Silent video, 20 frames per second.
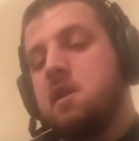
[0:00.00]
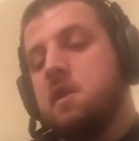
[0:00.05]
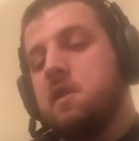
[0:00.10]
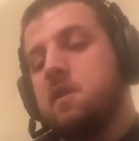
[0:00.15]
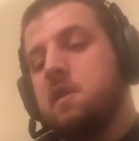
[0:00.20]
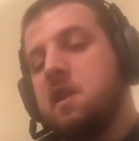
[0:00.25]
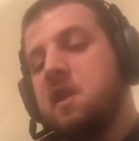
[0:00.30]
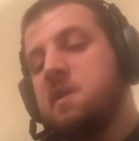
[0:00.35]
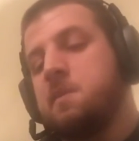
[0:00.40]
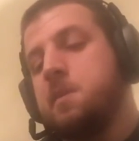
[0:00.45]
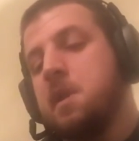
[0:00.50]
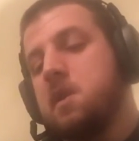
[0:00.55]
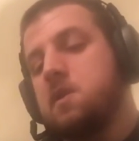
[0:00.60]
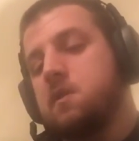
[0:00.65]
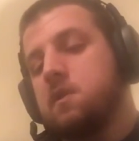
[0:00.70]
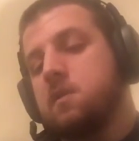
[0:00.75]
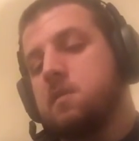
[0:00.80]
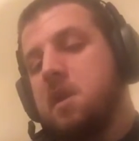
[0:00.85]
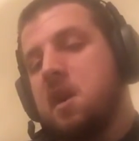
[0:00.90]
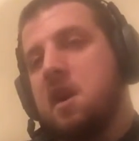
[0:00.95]
So that's
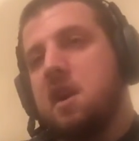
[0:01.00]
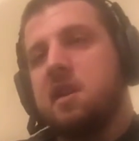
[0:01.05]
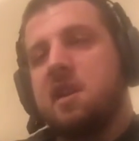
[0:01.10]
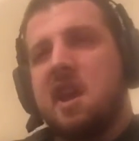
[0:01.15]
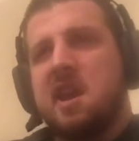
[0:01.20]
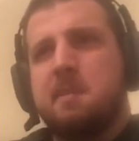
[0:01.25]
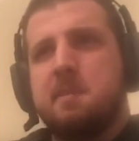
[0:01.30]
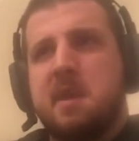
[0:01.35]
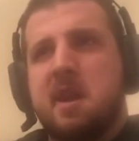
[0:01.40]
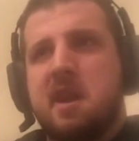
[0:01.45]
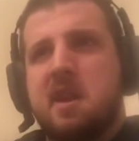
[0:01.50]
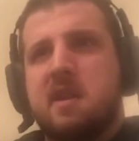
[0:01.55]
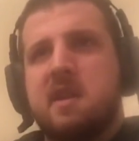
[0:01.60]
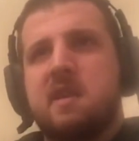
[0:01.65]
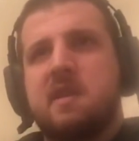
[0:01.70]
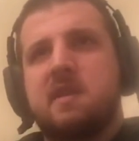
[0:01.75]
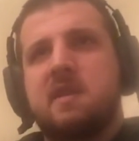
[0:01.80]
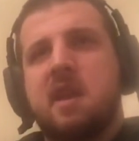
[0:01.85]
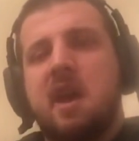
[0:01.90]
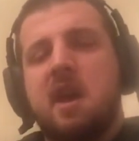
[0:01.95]
Bedroom. Nightmare
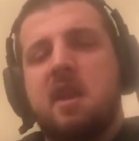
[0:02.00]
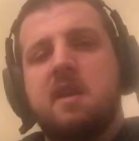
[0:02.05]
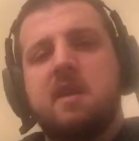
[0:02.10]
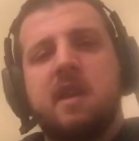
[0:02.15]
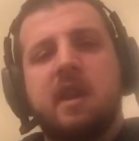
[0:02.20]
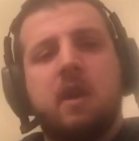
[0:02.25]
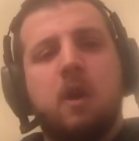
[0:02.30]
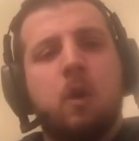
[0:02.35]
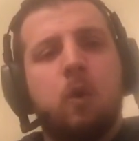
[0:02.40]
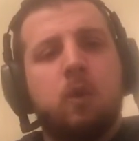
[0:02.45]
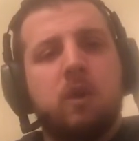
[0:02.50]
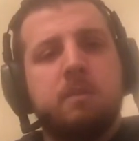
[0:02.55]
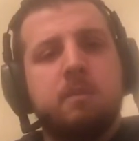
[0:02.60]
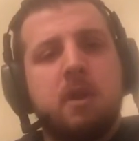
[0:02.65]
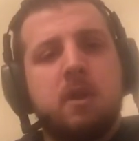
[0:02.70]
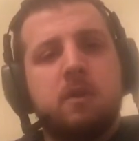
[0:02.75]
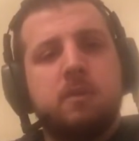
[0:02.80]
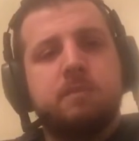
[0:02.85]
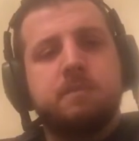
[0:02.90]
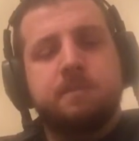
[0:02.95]
is kind of like horror
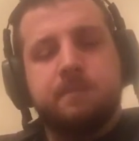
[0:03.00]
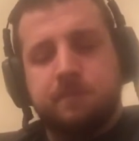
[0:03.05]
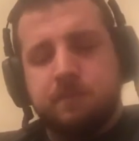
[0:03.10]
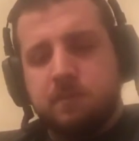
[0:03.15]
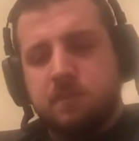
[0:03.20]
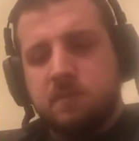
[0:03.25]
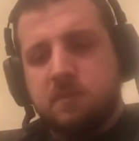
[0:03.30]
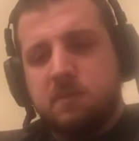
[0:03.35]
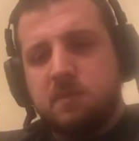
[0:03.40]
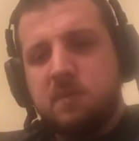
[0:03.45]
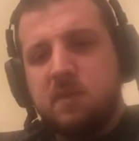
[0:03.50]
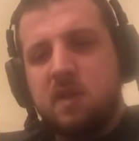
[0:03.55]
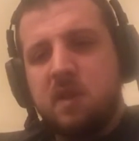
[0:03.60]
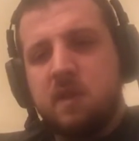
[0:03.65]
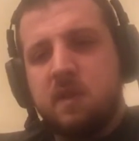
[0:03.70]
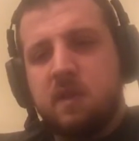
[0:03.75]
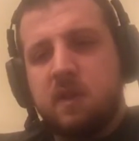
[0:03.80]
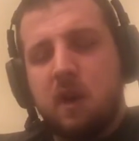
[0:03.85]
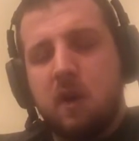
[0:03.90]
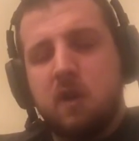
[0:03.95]
mode.
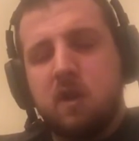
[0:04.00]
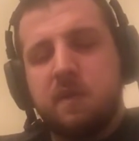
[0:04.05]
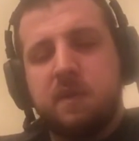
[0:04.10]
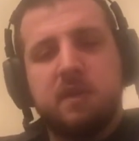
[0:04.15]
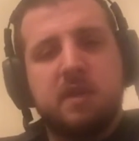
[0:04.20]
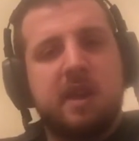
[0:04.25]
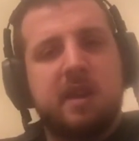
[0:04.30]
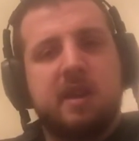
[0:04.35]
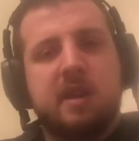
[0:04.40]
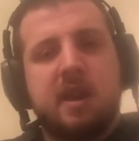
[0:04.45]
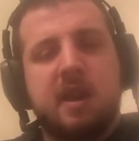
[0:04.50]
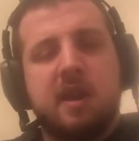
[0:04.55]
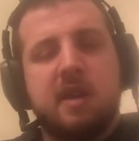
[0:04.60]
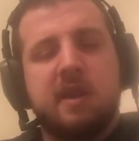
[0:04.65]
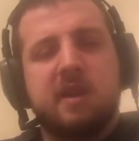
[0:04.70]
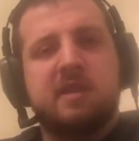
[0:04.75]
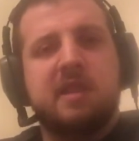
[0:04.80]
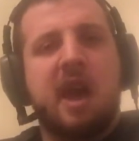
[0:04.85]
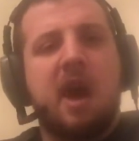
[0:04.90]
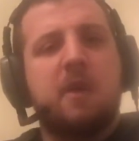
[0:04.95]
So if you like
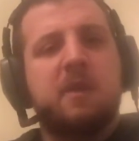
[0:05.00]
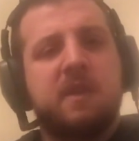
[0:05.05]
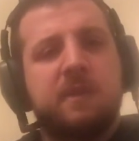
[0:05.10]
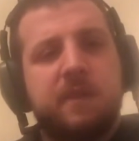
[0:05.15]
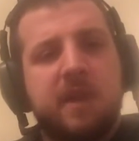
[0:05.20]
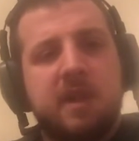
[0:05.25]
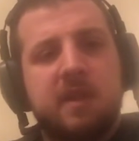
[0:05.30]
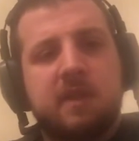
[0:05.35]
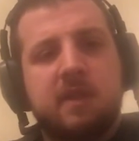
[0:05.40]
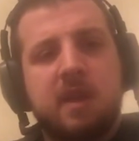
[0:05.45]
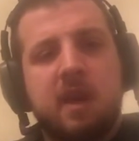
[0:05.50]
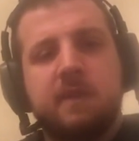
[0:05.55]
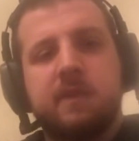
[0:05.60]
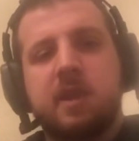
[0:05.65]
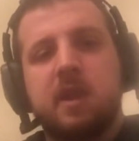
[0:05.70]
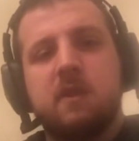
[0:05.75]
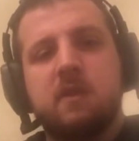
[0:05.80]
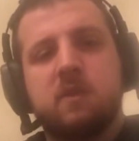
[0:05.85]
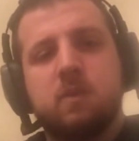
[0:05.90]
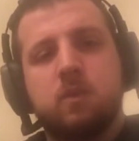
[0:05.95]
tower defense stuff,
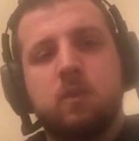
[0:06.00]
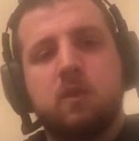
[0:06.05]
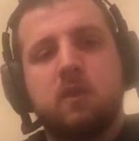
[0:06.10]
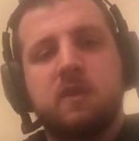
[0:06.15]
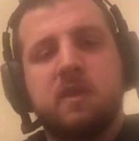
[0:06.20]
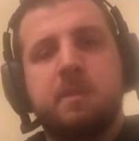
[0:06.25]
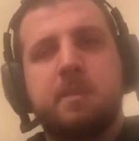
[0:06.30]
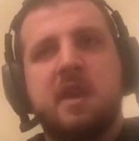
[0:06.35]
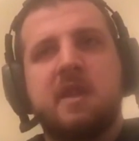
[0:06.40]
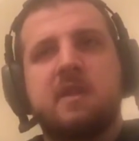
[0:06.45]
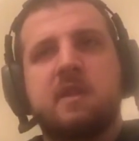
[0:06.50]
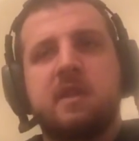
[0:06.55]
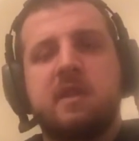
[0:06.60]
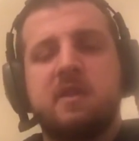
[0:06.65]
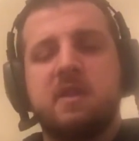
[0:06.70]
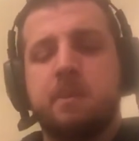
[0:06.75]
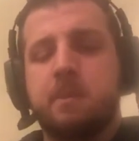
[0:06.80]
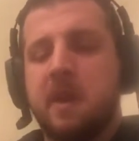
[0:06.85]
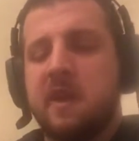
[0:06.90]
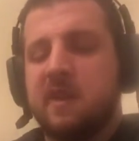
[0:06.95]
Gears of War, so basically
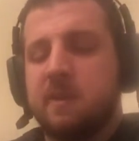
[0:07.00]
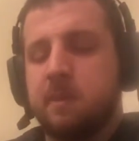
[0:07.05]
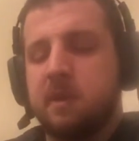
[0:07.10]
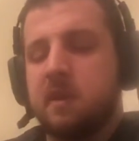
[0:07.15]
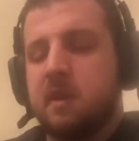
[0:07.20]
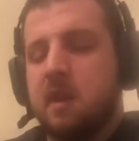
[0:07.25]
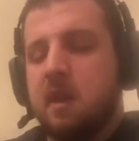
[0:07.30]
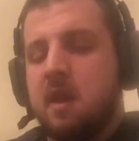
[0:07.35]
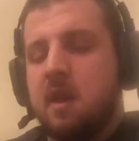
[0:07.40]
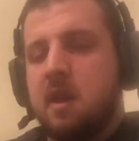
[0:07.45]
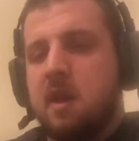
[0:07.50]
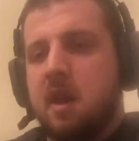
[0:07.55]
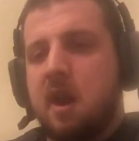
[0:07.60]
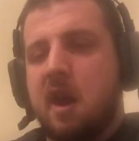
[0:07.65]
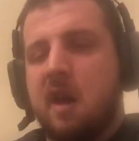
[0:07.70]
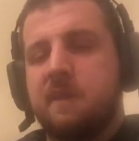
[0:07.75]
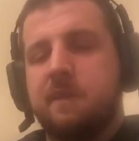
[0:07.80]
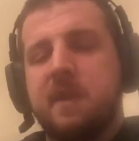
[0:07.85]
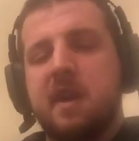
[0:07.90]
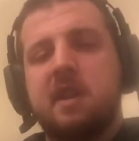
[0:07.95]
you're in the basement
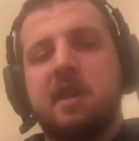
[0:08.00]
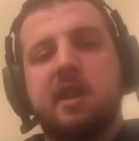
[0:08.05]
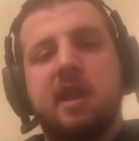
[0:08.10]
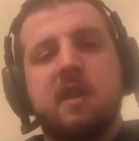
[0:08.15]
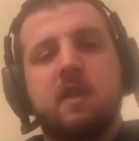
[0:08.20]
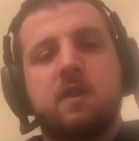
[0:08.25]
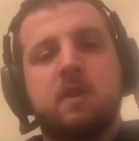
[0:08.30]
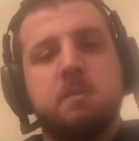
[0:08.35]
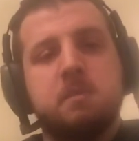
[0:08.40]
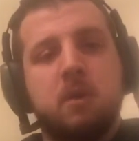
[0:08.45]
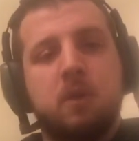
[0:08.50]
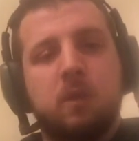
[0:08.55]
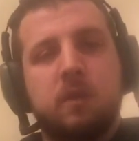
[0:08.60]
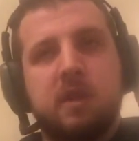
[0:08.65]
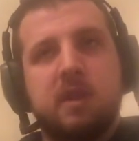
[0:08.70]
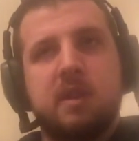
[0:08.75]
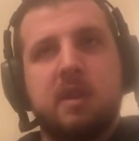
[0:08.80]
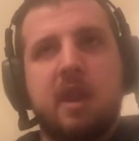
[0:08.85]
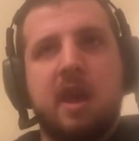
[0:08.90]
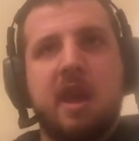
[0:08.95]
fighting against the
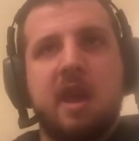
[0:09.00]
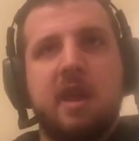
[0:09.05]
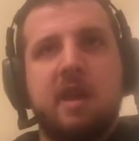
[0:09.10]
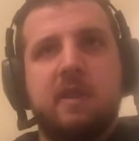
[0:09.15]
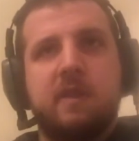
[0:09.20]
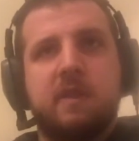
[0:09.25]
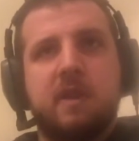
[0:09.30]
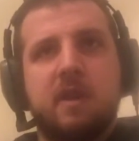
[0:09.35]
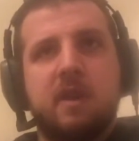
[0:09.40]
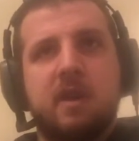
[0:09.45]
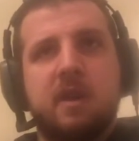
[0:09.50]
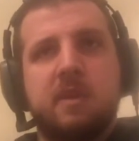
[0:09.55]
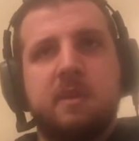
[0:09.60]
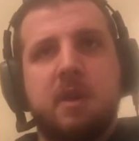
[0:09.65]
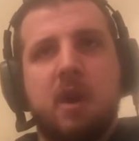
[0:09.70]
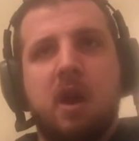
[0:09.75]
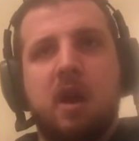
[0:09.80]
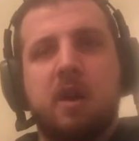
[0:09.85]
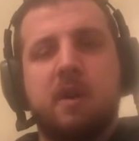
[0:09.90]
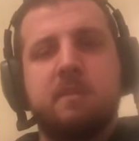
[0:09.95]
molded and
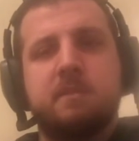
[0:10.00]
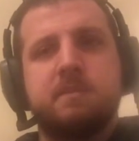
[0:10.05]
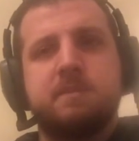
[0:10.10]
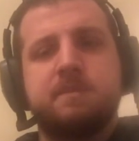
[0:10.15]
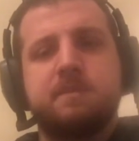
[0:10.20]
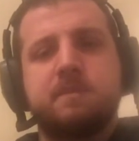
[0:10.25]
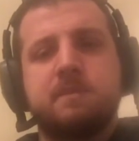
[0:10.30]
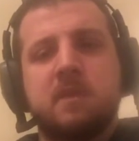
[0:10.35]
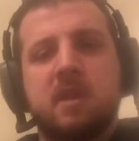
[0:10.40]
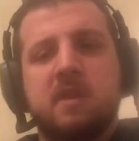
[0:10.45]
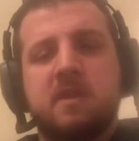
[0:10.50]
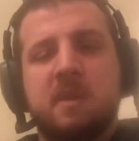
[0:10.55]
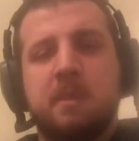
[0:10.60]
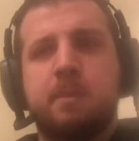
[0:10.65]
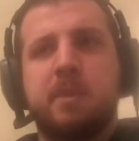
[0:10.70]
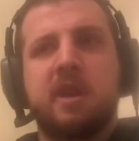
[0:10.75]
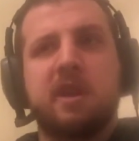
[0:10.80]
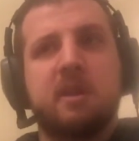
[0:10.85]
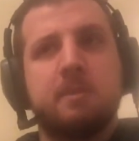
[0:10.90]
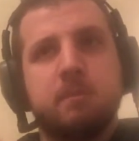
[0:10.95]
the
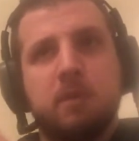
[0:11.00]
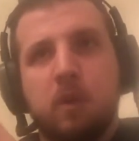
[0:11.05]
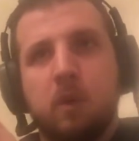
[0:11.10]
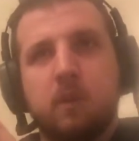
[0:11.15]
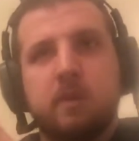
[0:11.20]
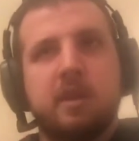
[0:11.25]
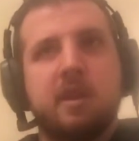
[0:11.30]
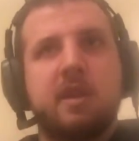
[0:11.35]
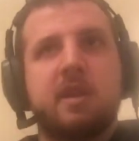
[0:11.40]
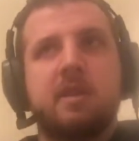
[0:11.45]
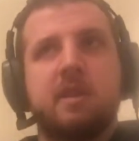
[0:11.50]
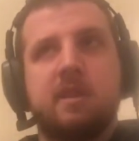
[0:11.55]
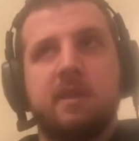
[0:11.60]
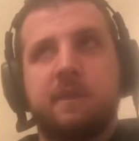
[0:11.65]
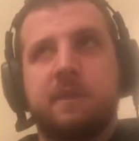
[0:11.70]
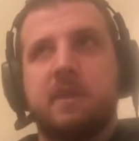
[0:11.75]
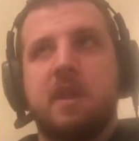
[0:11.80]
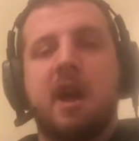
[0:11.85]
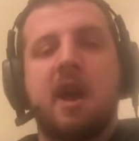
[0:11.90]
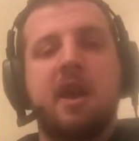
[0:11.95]
bigger molded and the
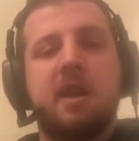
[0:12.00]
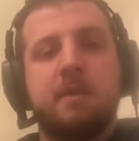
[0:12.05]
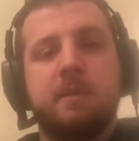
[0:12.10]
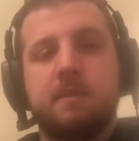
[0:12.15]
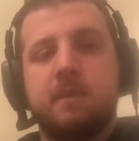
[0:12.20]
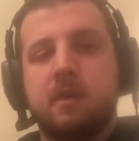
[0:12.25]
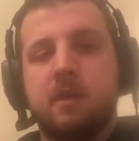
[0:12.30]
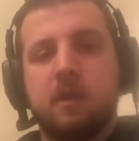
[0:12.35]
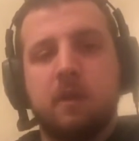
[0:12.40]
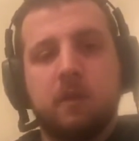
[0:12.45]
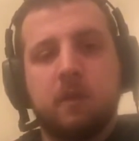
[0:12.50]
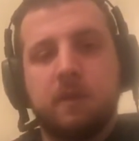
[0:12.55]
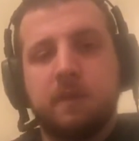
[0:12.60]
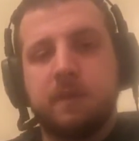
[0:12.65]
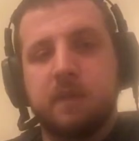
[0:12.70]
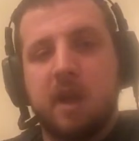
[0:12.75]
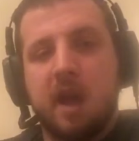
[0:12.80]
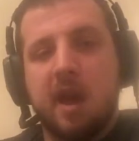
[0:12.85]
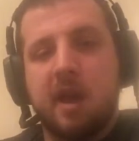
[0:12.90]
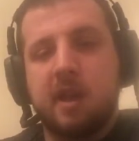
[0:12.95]
flying, little
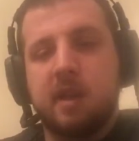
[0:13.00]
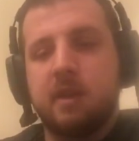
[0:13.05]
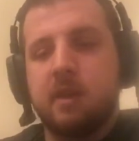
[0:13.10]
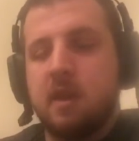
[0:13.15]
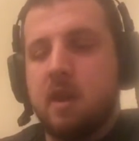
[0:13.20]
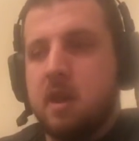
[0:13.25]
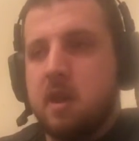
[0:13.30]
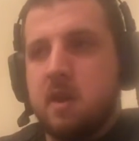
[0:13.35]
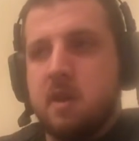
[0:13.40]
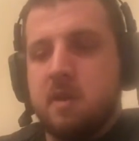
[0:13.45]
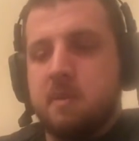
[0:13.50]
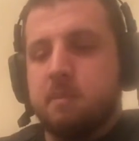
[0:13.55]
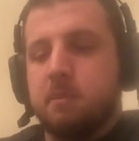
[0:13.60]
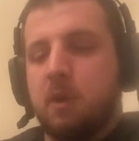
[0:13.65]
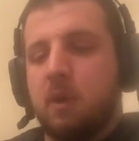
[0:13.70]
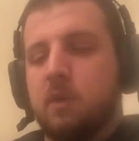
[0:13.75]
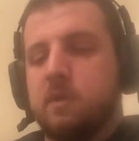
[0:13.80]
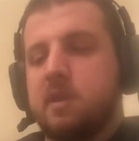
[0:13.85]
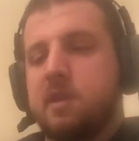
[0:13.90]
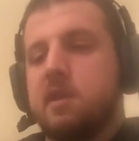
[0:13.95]
flying
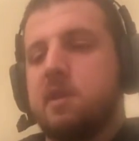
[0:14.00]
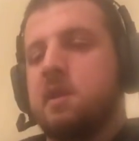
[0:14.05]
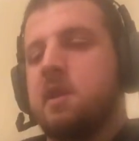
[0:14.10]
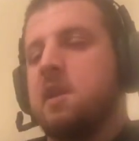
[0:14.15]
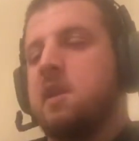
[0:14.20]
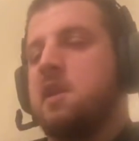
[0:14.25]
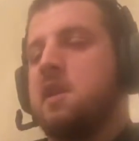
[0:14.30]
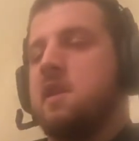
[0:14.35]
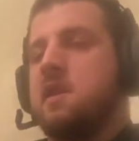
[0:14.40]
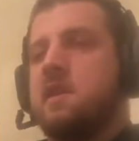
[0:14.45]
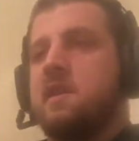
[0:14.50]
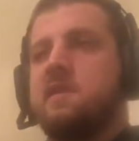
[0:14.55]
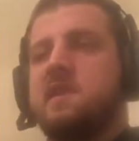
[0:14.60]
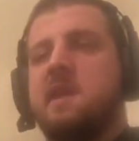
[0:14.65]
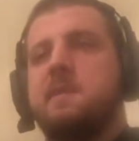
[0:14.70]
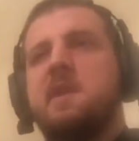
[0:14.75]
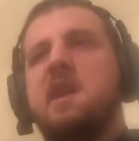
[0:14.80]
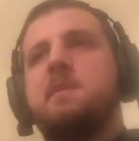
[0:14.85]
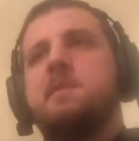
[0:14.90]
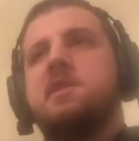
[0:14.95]
molded.
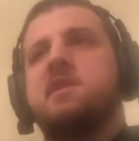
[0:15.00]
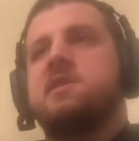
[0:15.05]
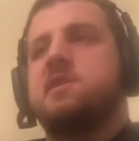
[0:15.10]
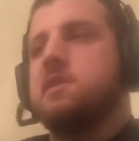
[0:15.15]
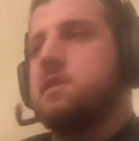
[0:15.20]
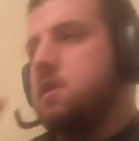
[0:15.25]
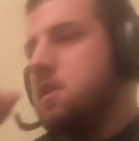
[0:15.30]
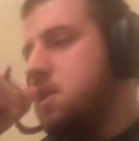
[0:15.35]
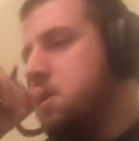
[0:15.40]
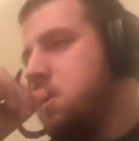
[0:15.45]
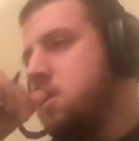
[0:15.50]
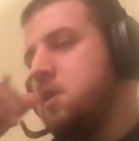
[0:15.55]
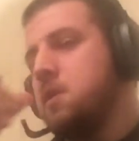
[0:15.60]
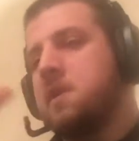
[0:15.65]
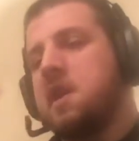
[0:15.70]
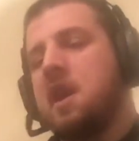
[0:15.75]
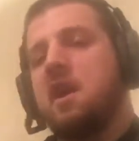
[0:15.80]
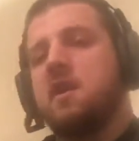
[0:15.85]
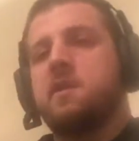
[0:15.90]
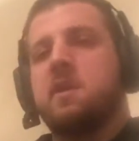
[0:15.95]
Same enemies you
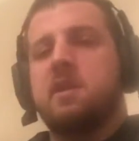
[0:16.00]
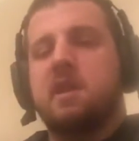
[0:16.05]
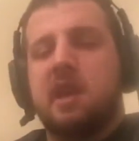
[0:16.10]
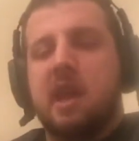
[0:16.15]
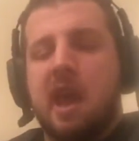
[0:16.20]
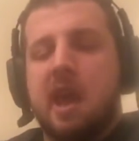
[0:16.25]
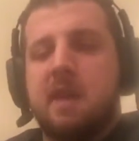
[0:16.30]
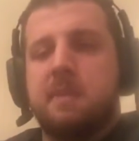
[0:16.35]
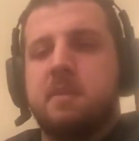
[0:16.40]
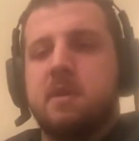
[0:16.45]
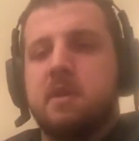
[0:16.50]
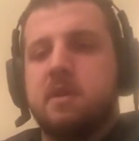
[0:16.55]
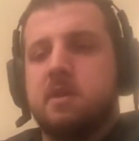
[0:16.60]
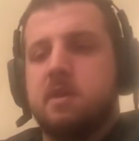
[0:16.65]
encounter throughout the game.